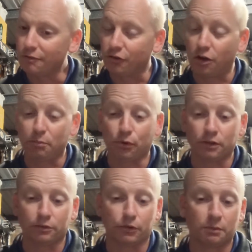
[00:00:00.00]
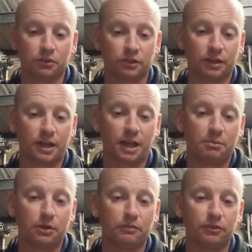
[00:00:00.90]
5.3%
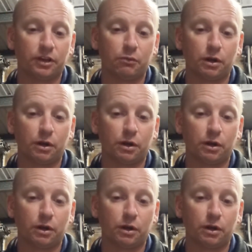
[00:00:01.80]
ABV,